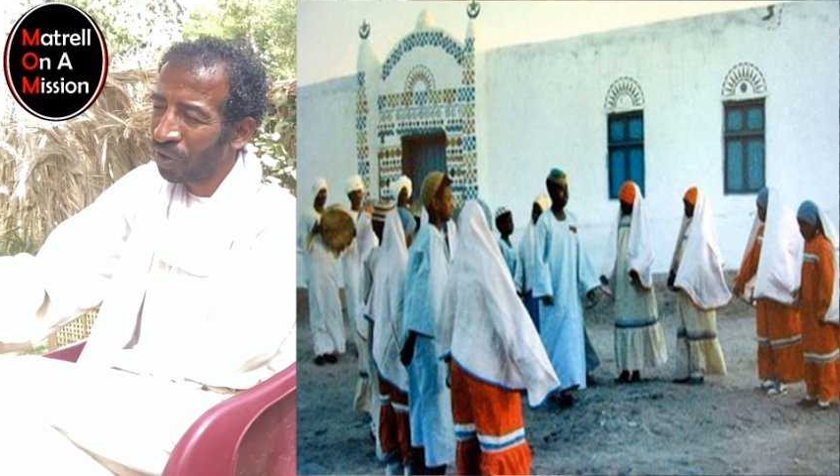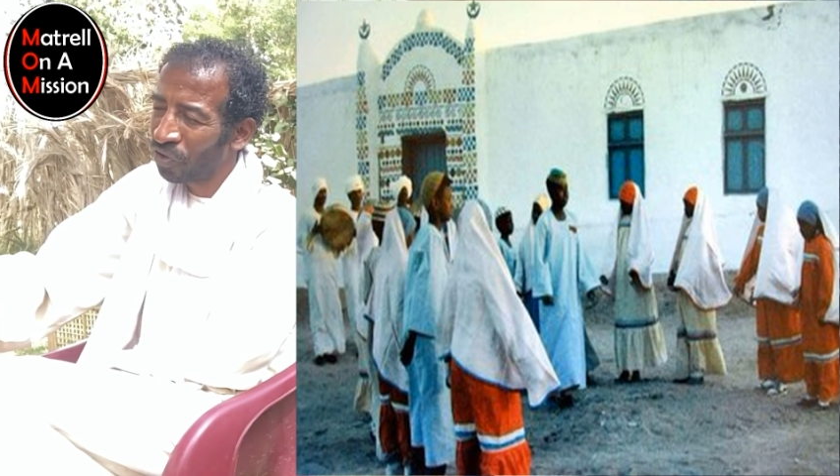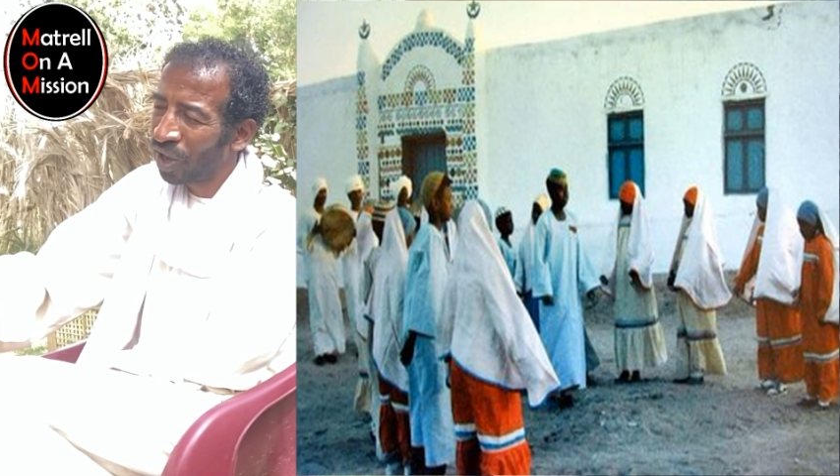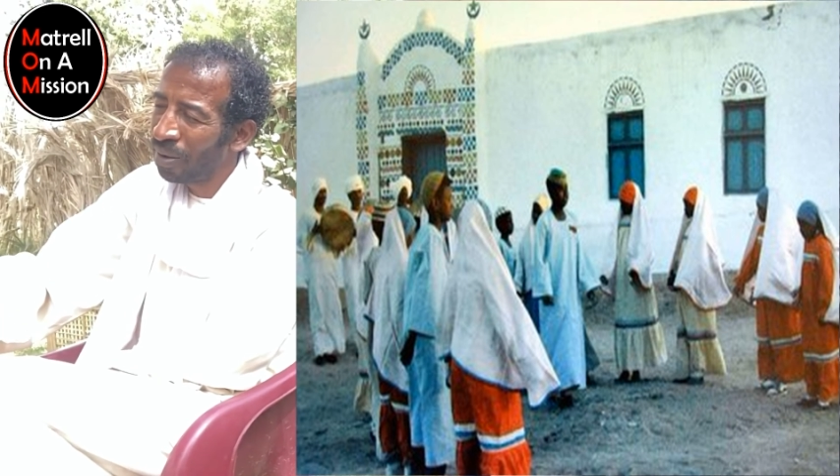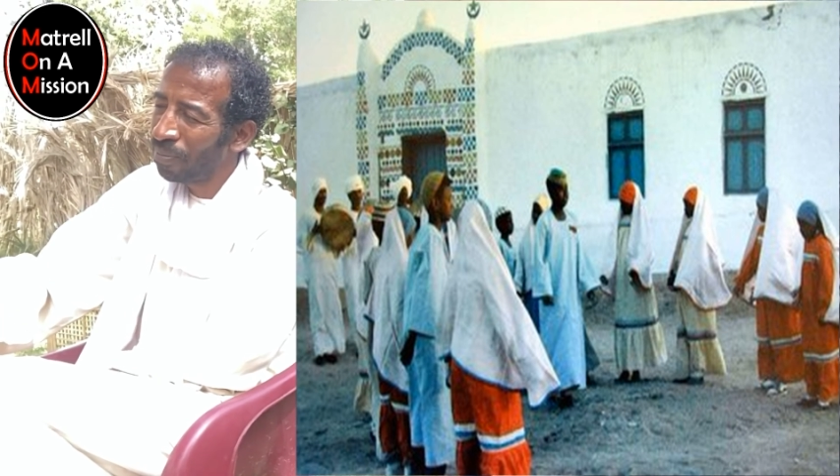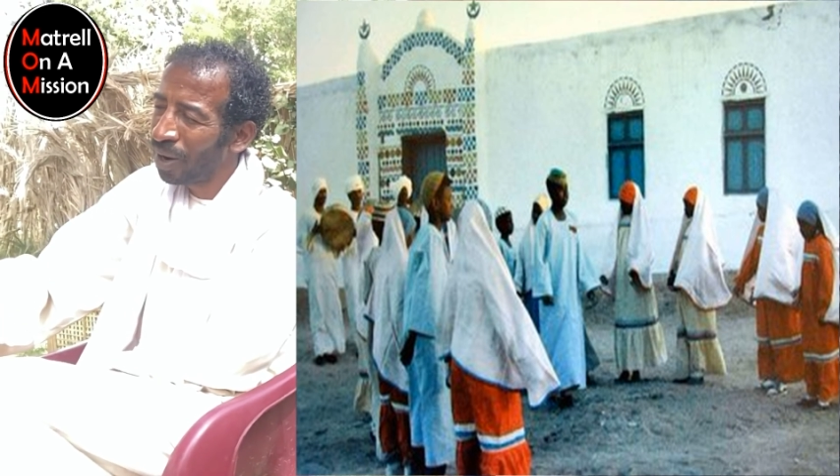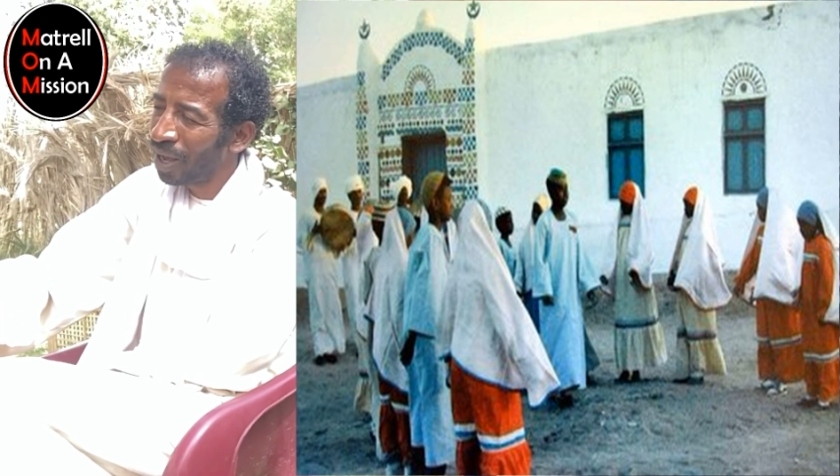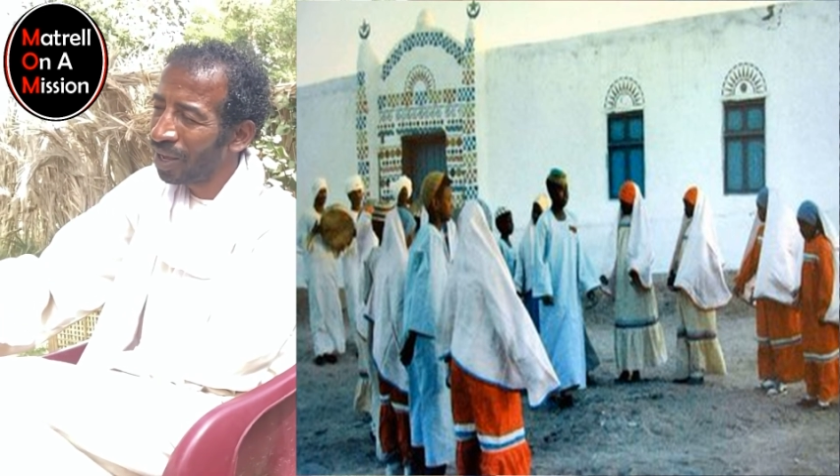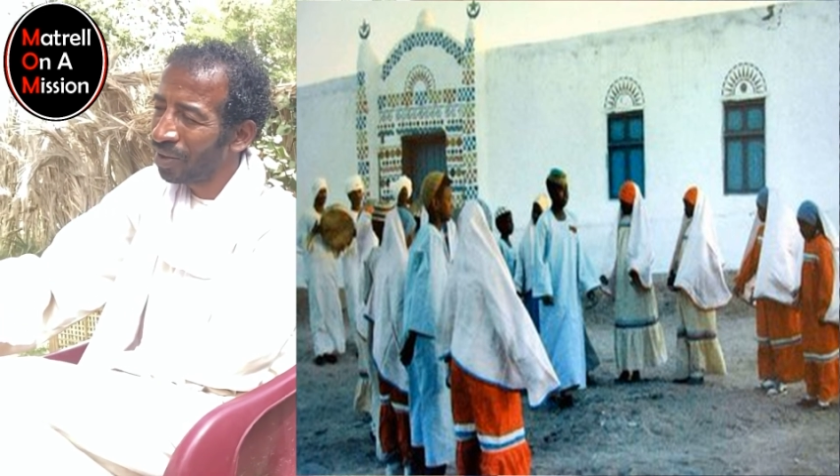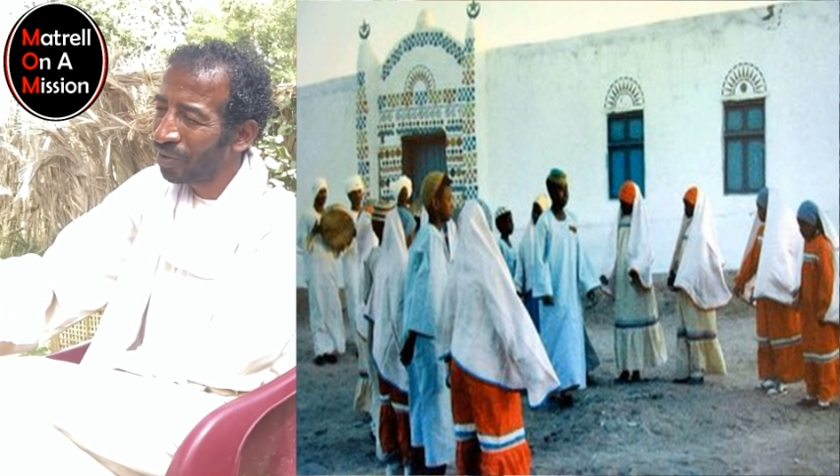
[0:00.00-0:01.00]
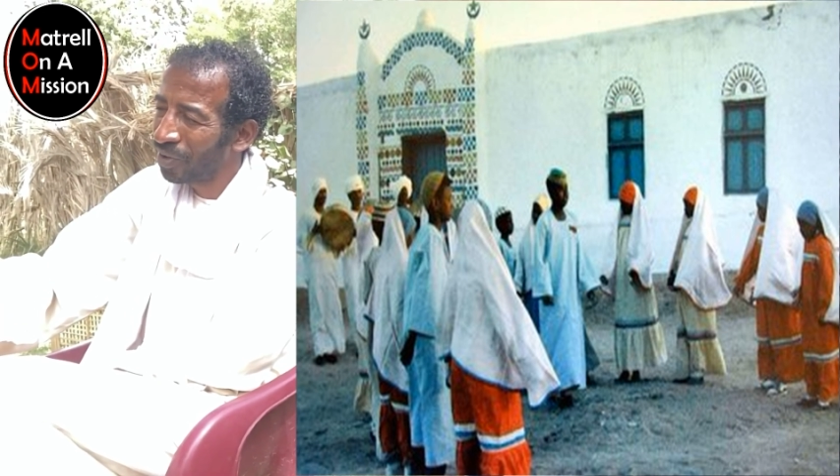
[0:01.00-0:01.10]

the same place,